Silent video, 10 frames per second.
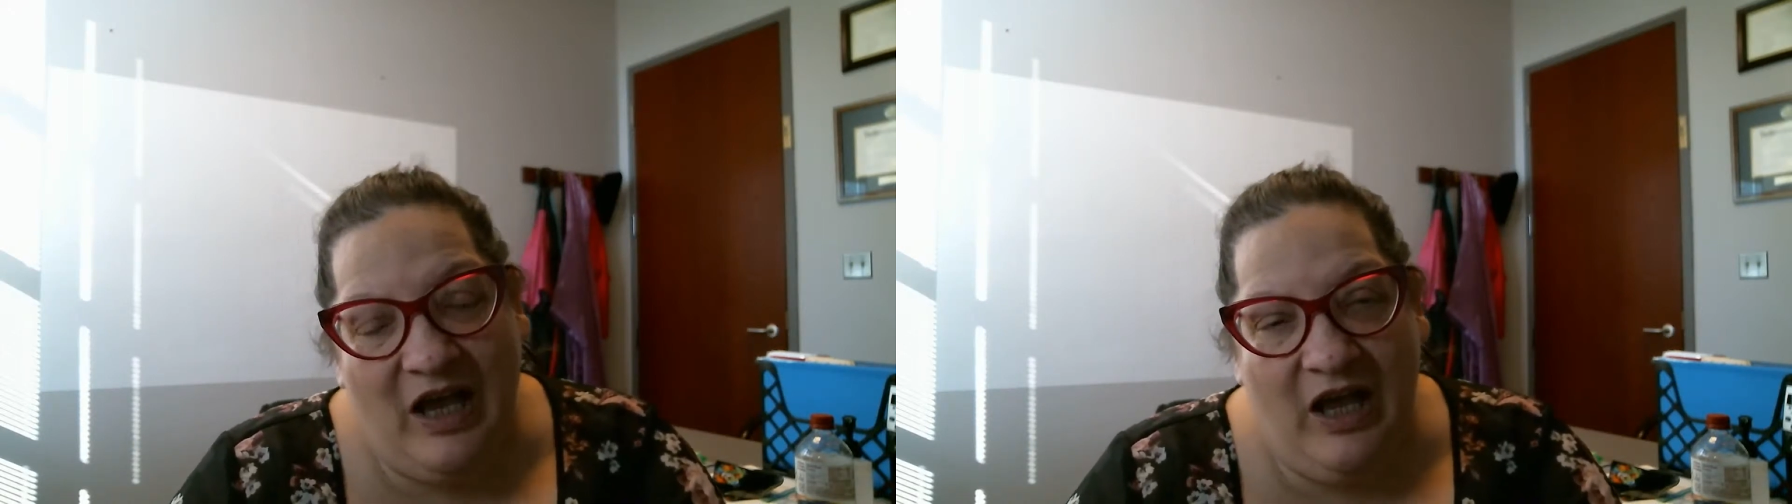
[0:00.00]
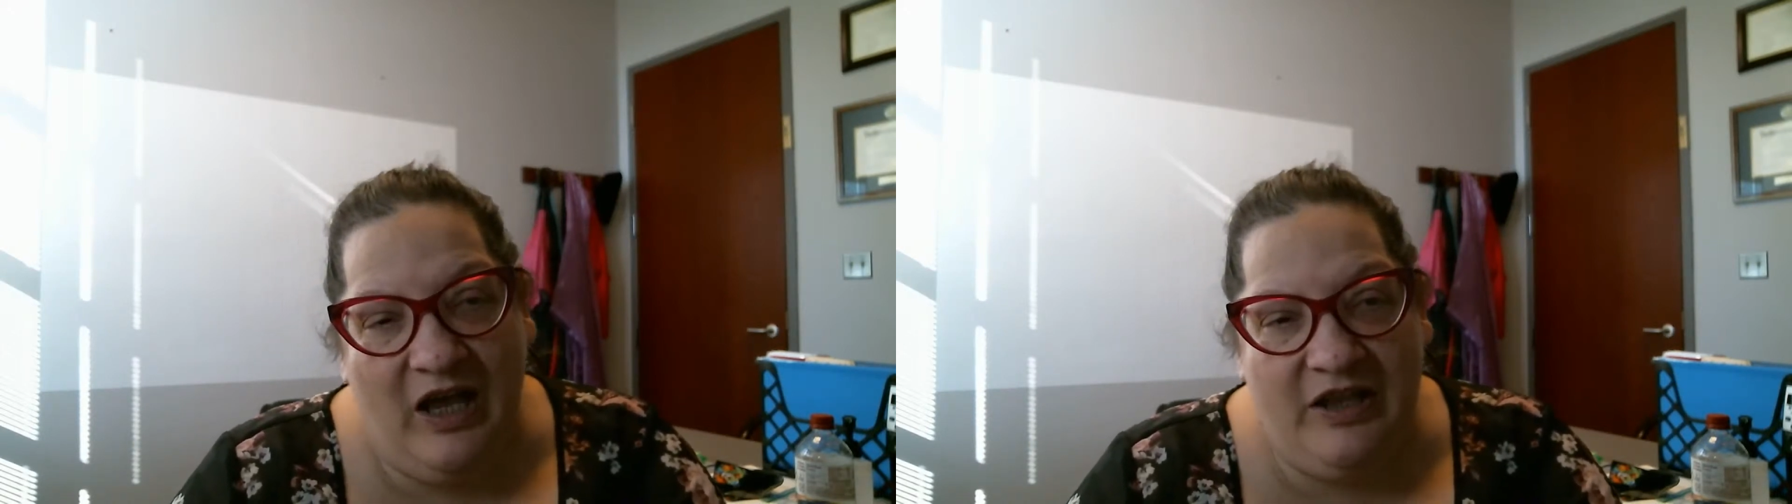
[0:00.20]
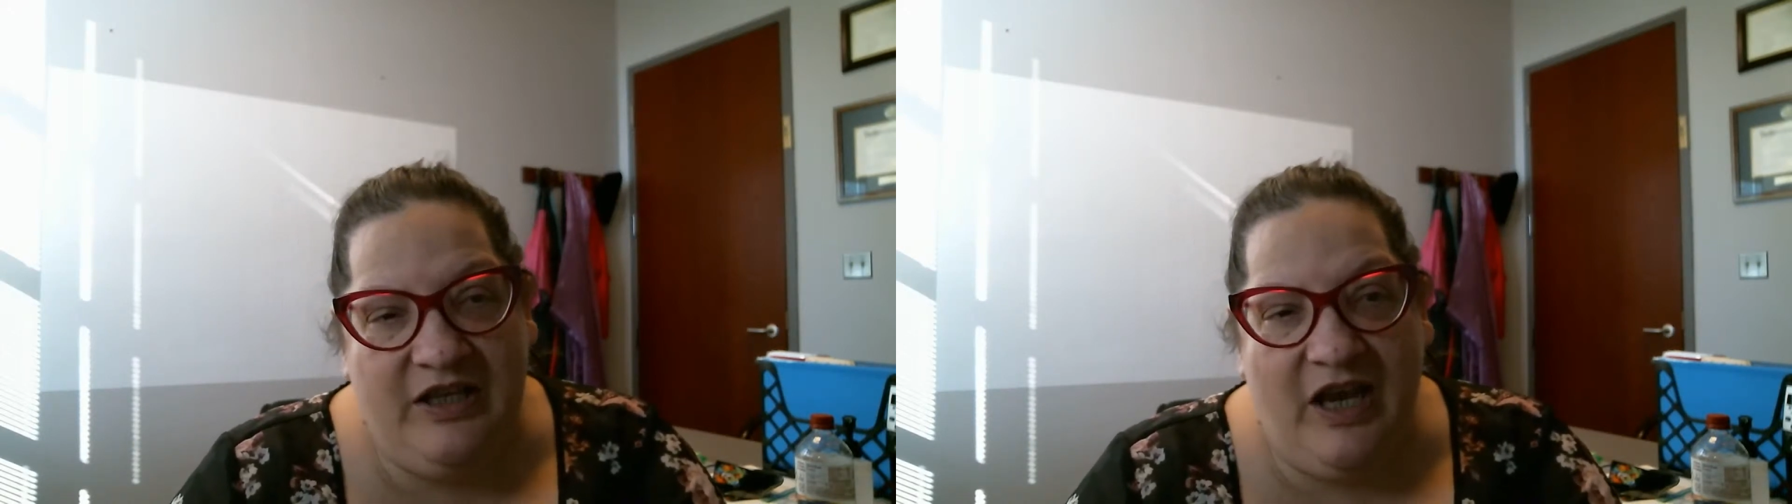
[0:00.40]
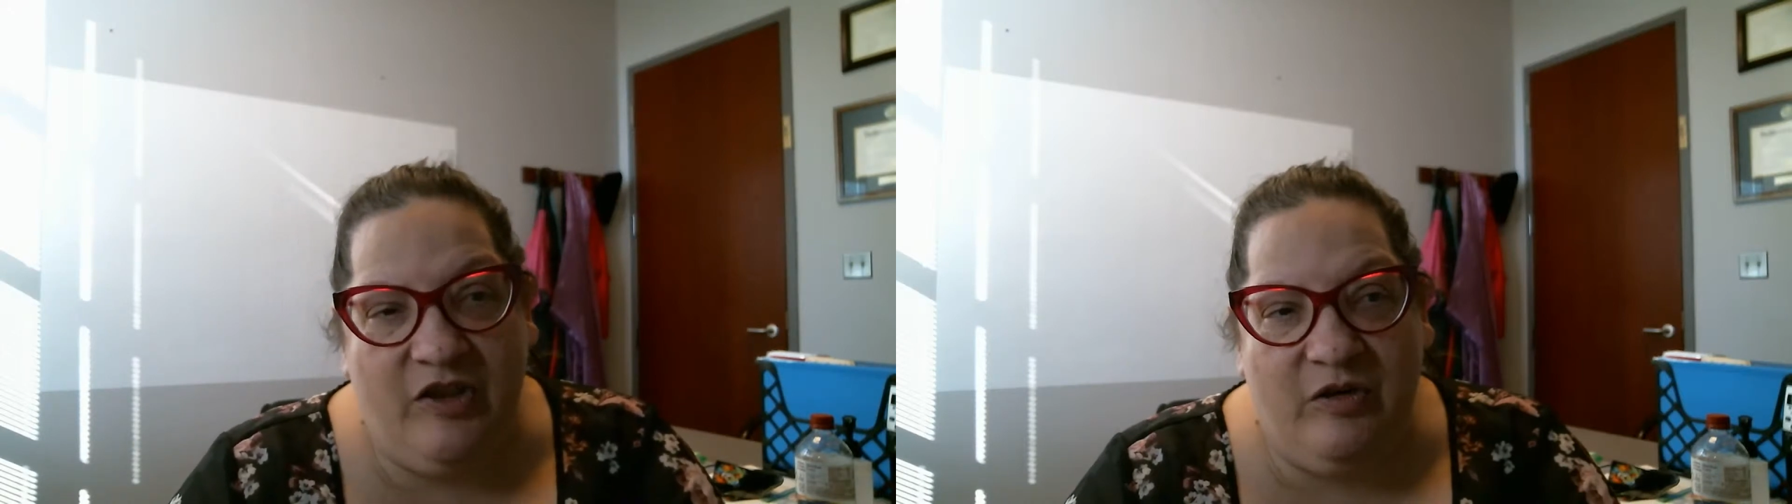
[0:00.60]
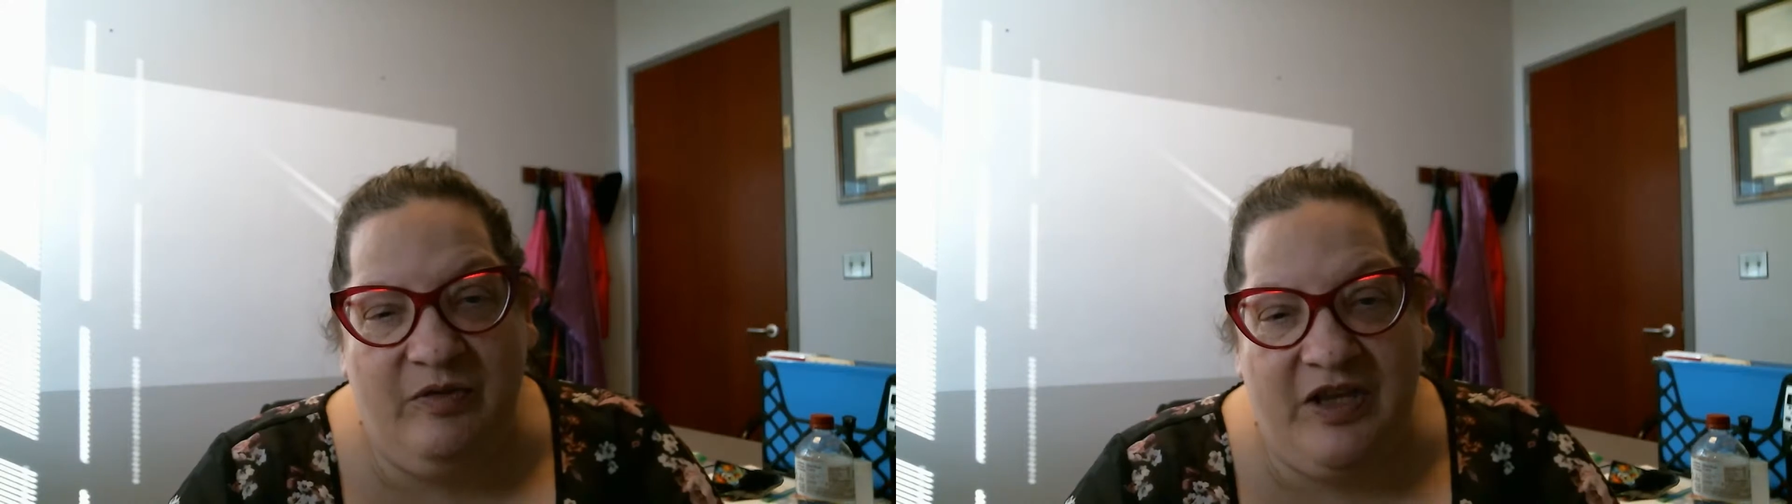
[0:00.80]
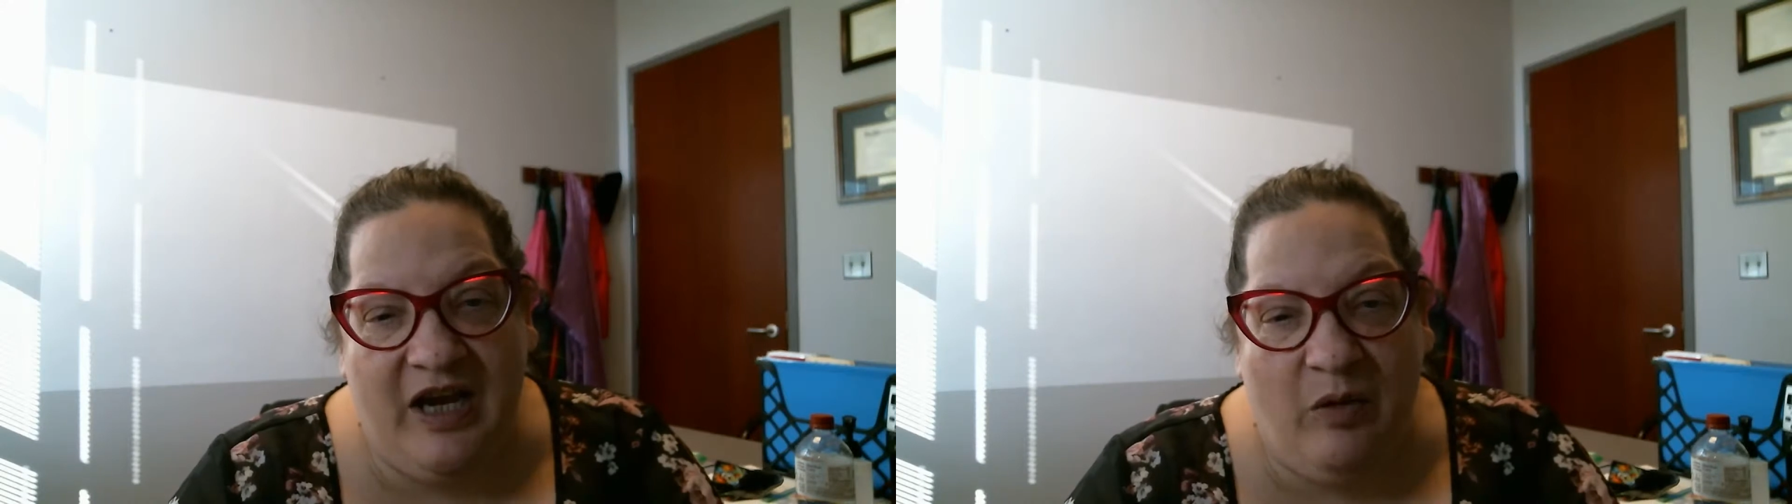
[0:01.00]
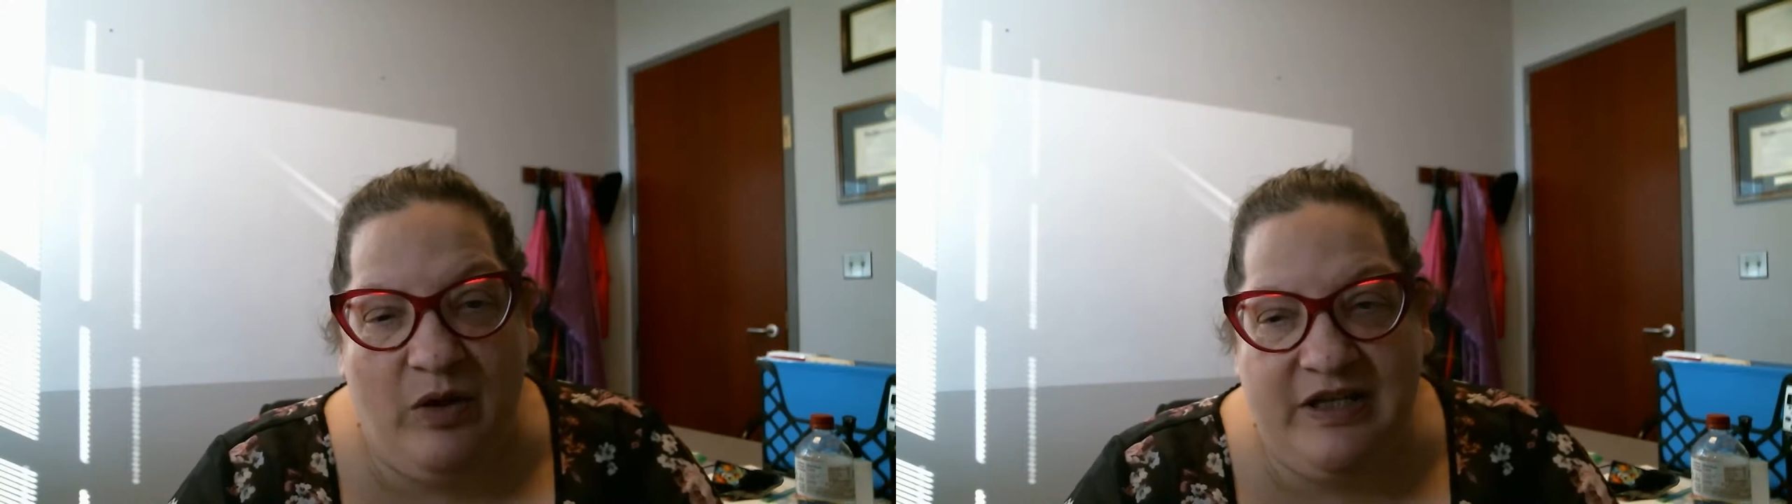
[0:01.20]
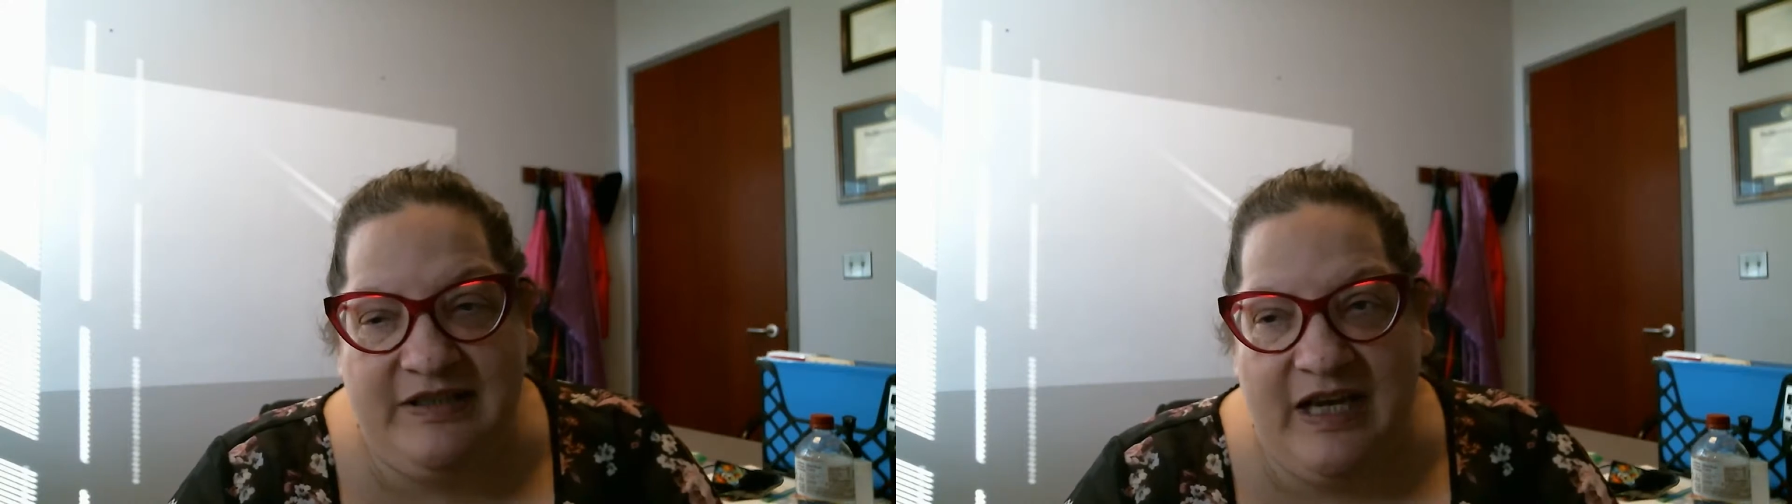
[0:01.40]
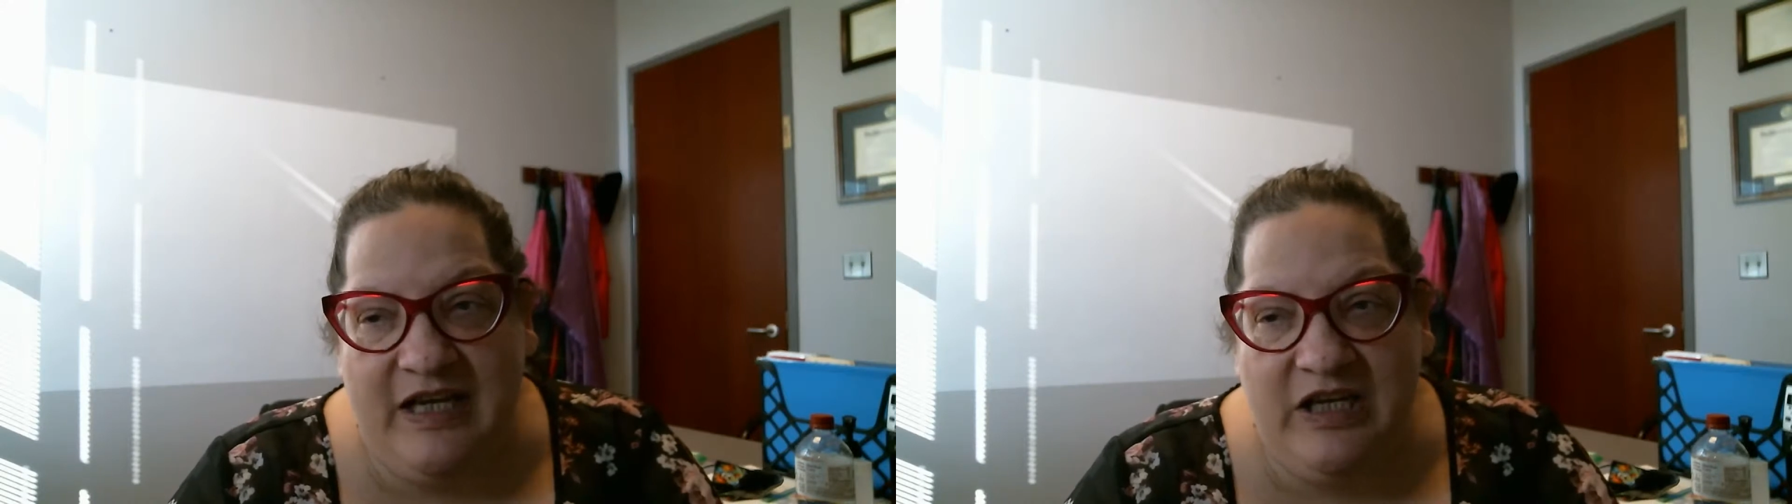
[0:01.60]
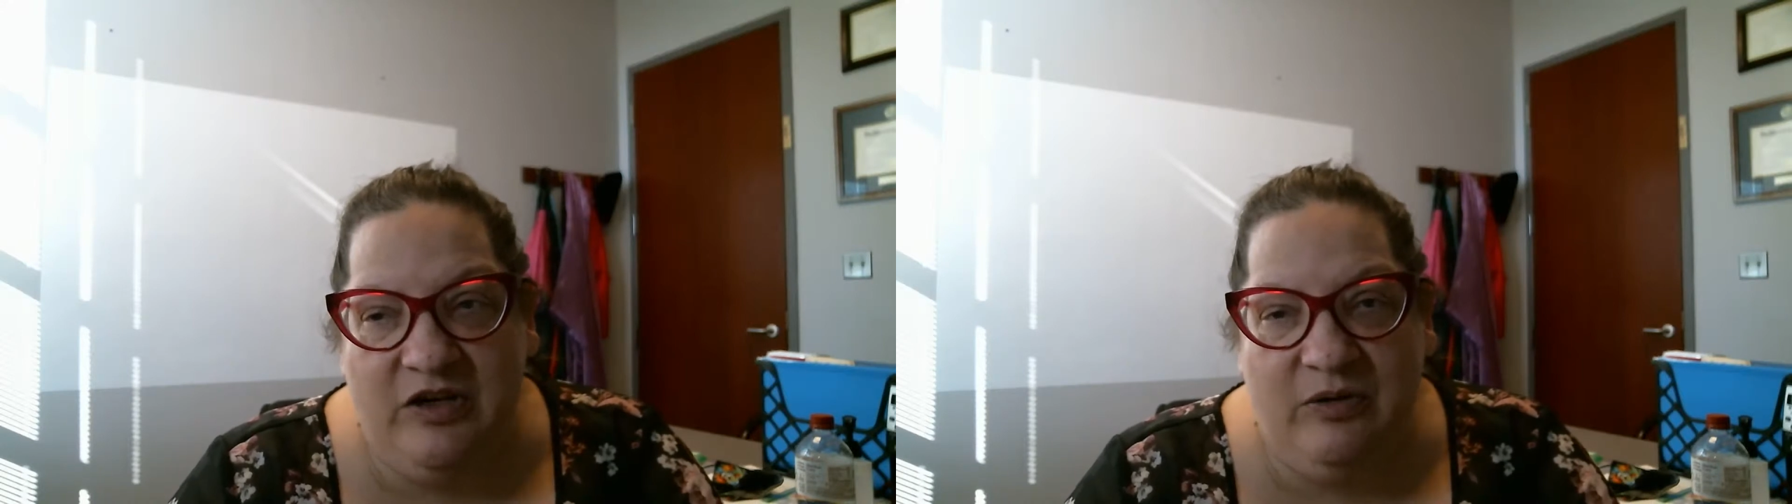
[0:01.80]
The other thing I want to say
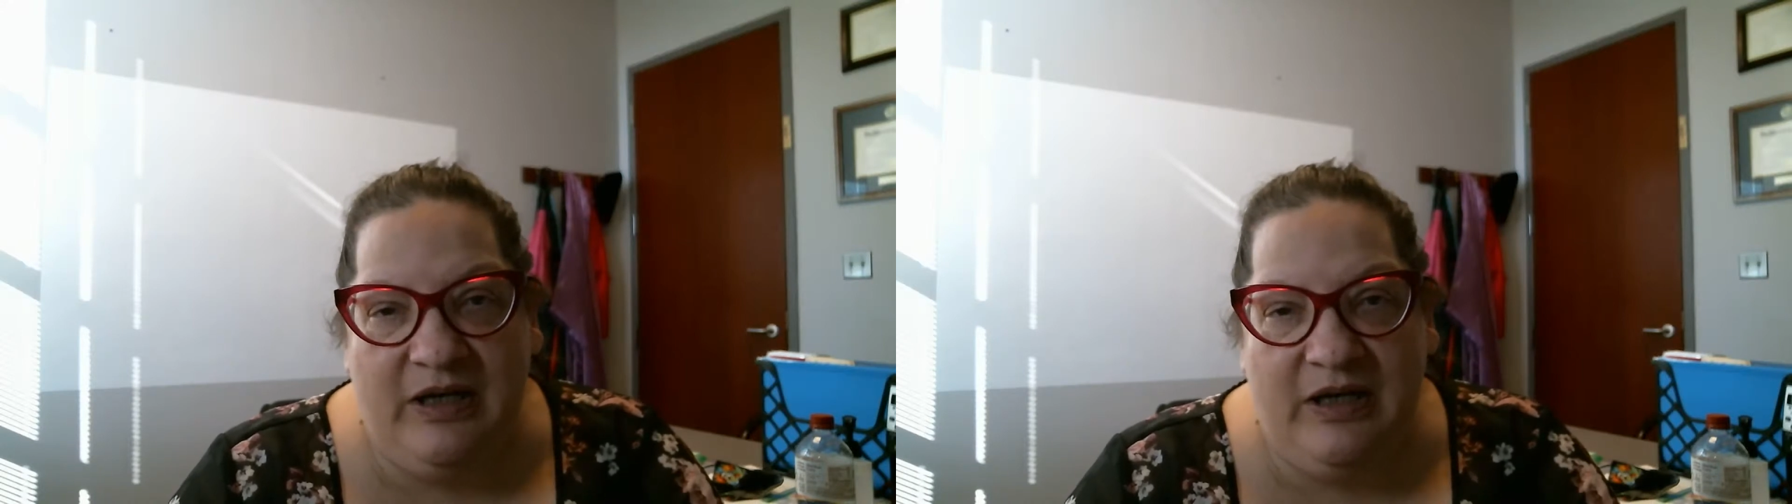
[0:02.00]
to you